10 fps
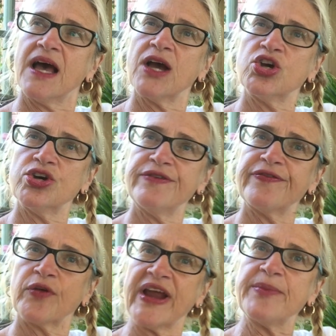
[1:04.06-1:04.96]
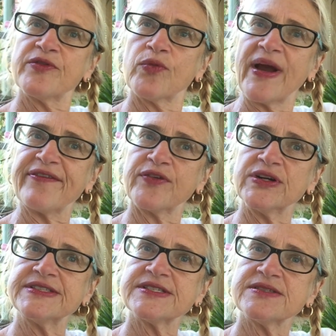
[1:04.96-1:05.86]
a good frame of
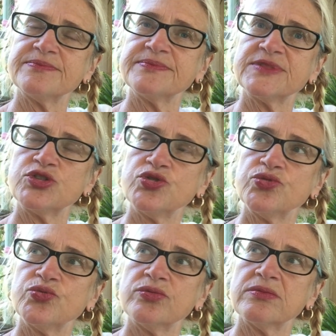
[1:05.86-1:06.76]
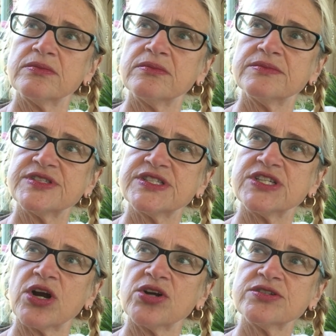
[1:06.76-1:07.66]
reference to
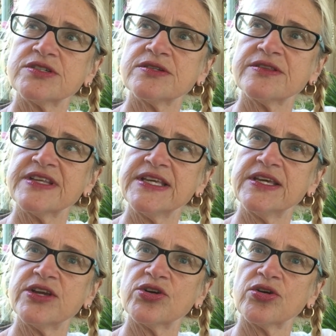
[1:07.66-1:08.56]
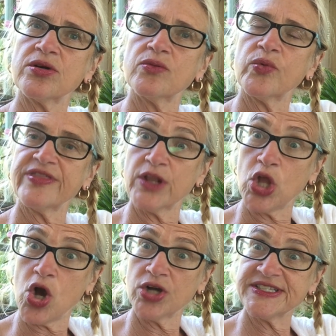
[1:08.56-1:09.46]
start the year with the
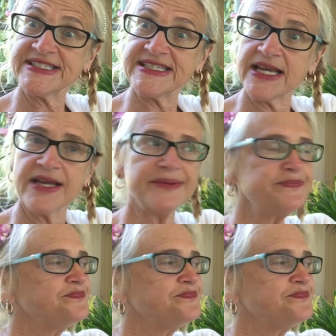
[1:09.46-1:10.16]
longest day